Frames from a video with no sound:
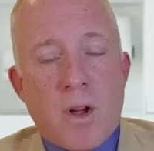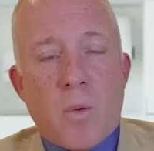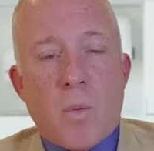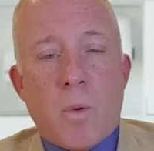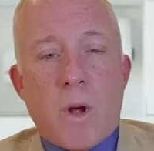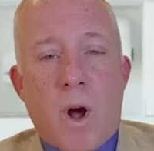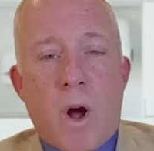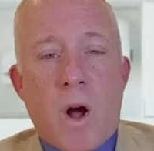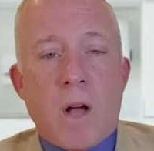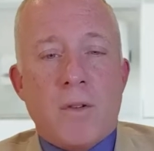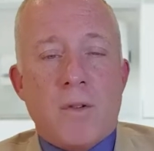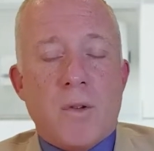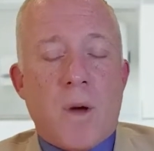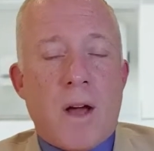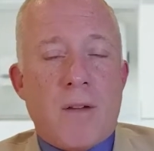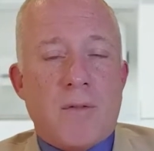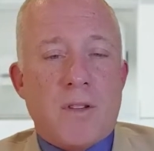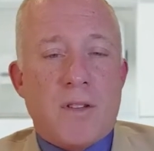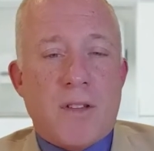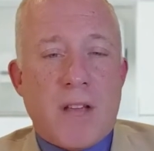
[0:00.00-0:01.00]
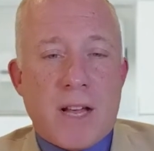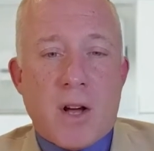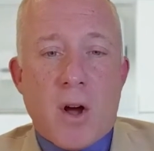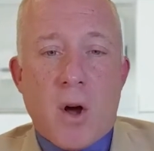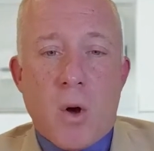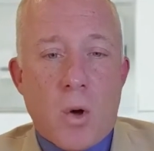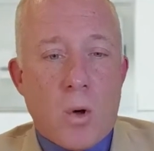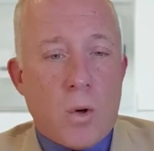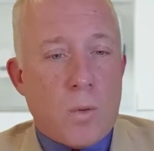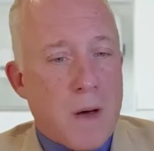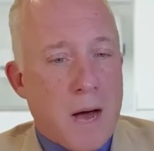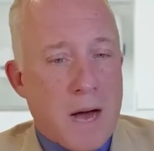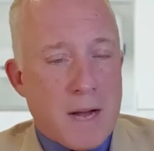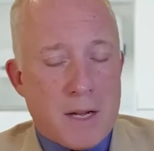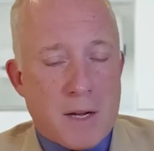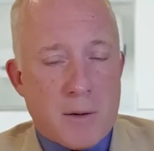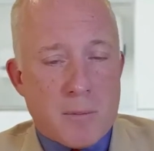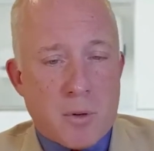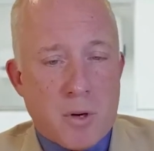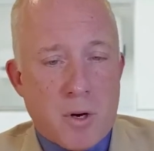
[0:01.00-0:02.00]
we also have to take a whole
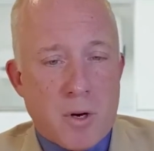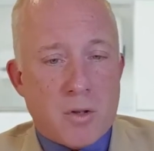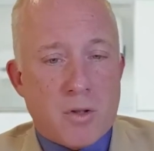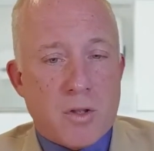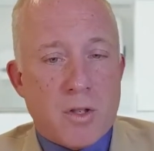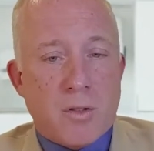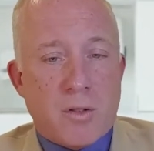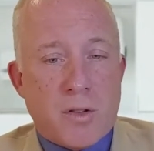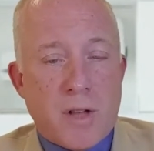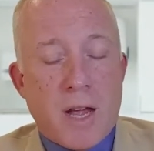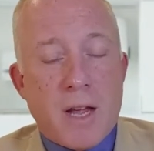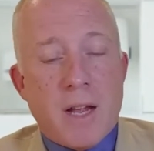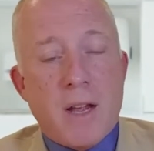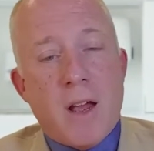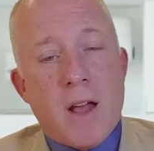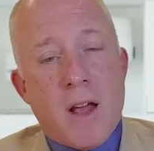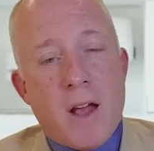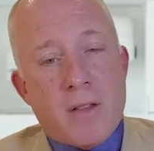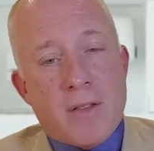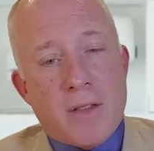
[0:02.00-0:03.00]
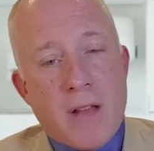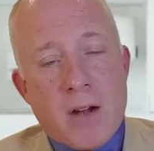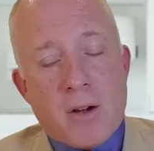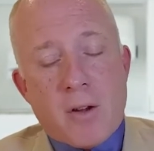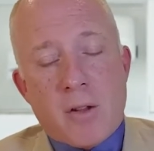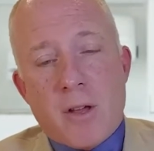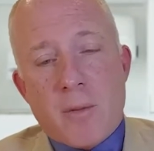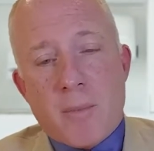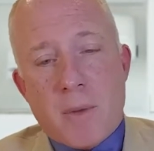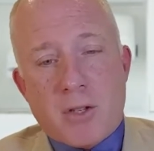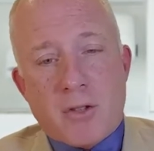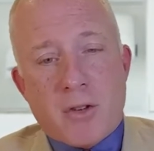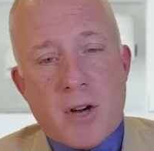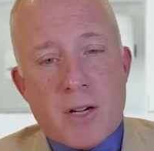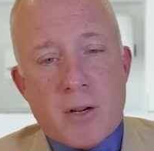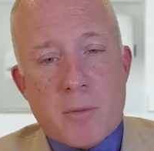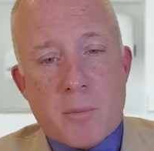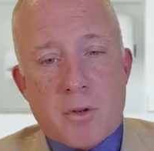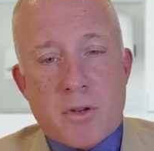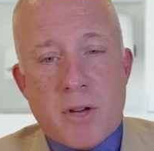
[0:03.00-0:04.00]
body approach and say, not only am I trying
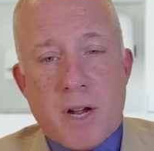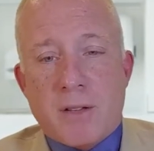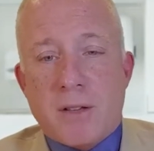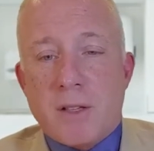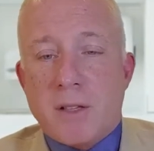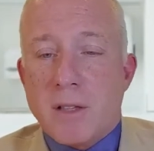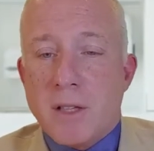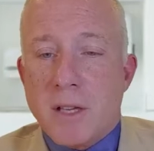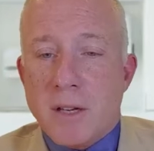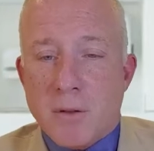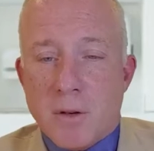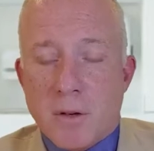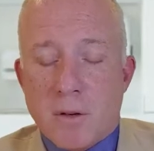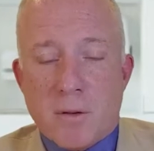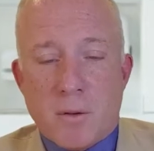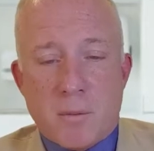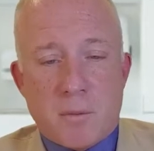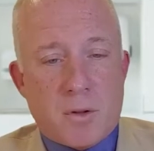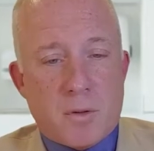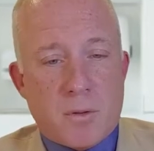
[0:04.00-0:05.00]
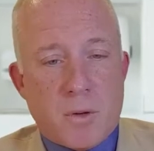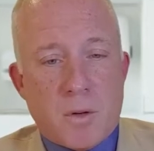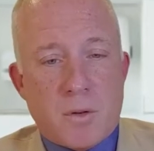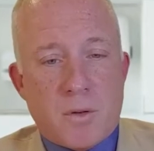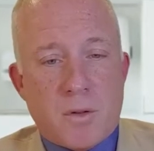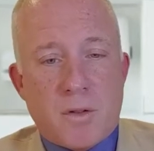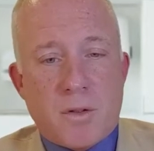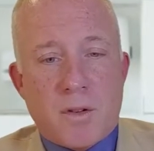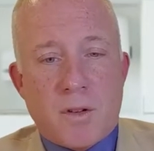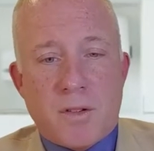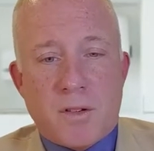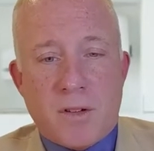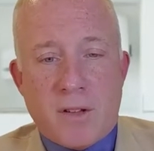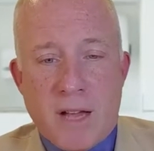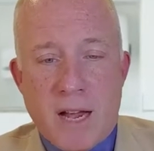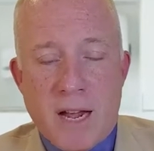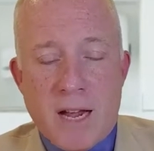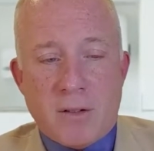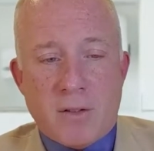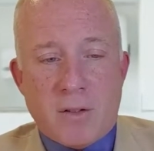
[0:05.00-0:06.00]
to protect the liver from cirrhosis and
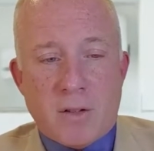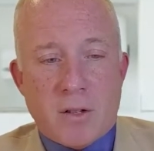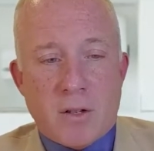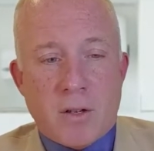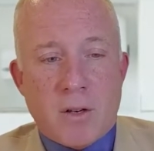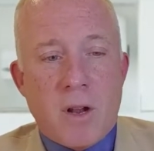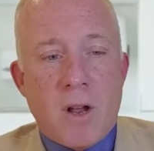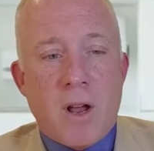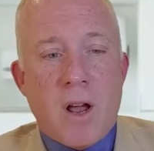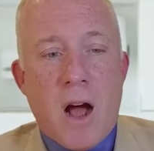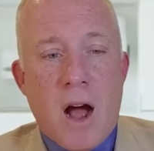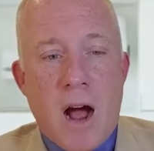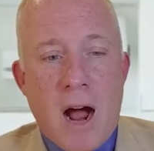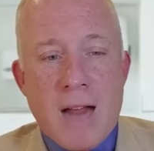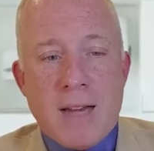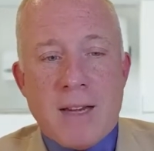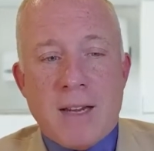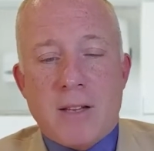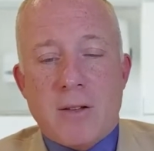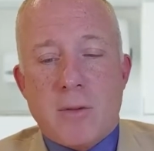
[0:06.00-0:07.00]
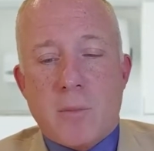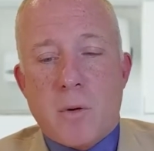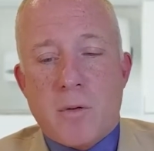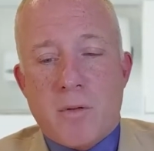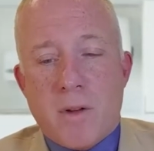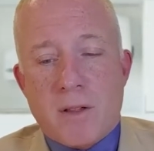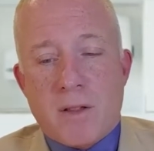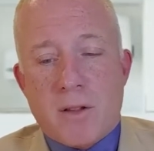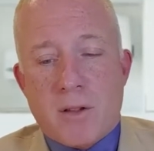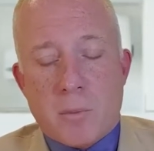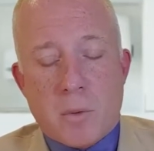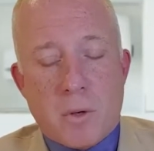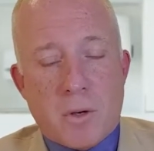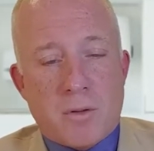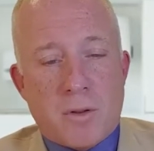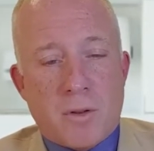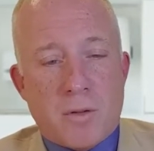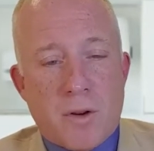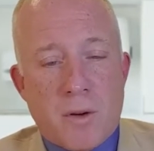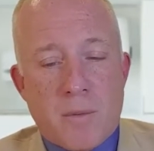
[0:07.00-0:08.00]
cancer, I need to prevent this
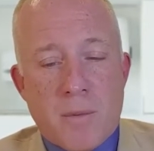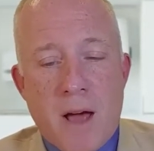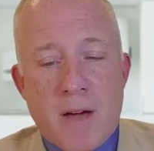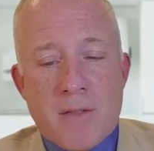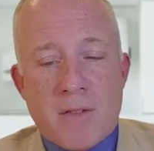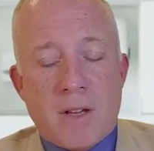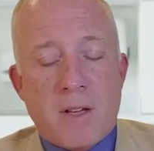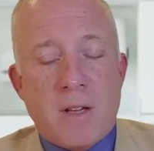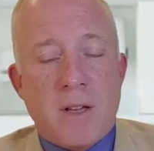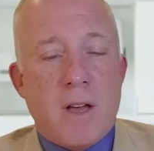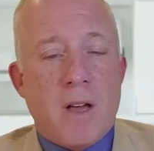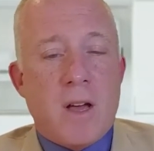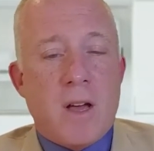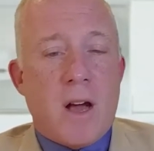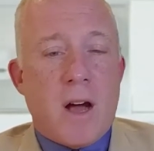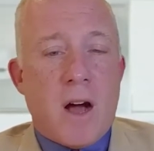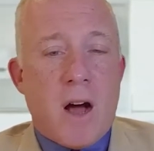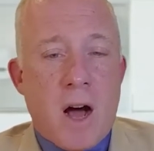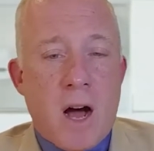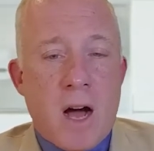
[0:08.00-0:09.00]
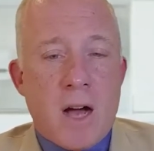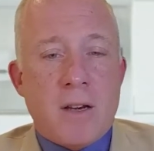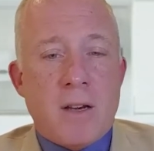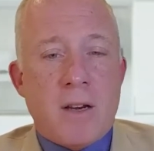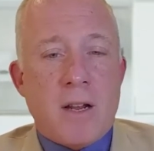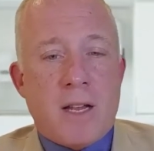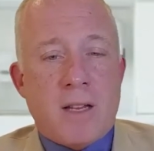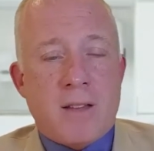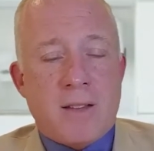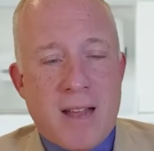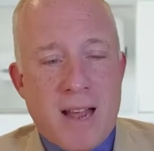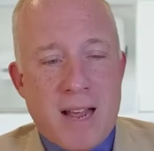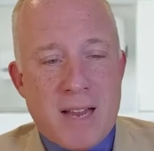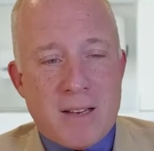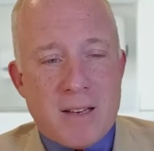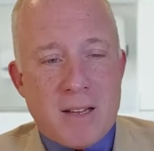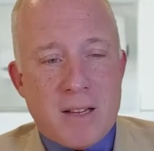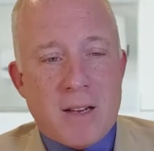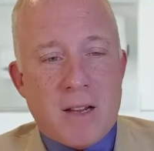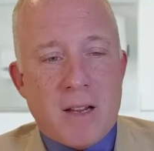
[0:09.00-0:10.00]
person from having
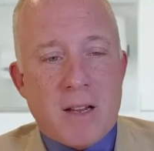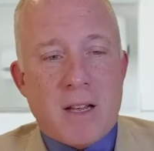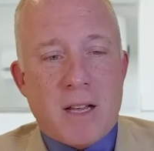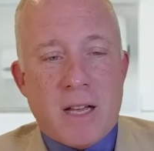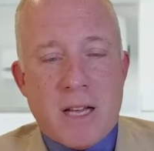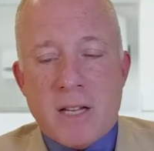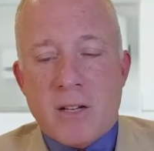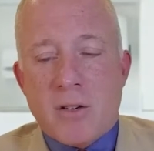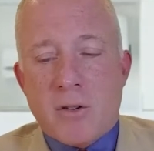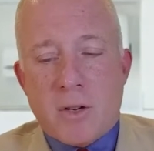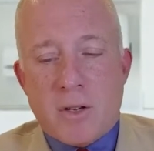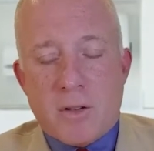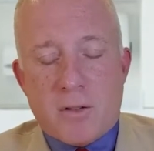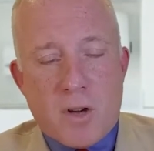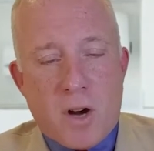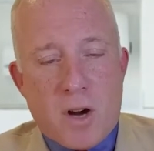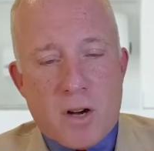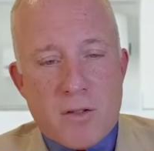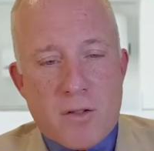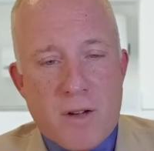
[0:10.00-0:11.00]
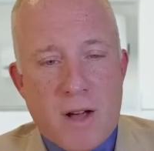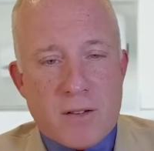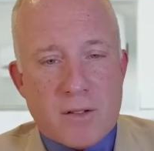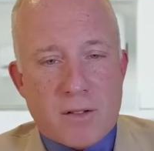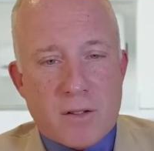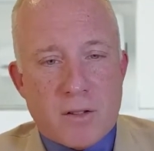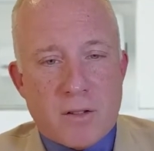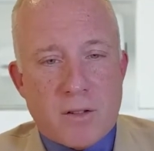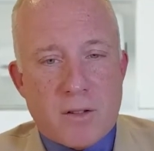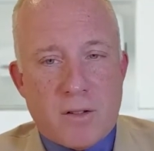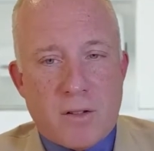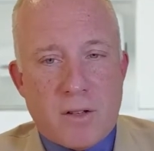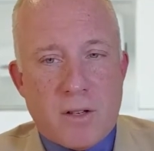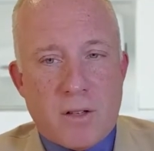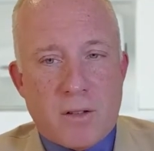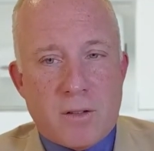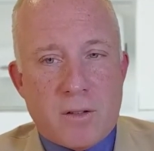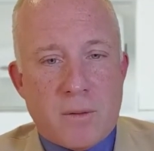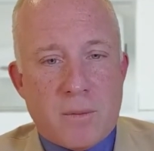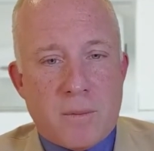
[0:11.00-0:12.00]
unintended increased cardiovascular
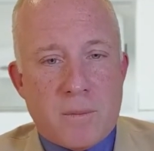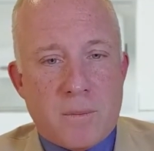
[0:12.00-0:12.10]
disease.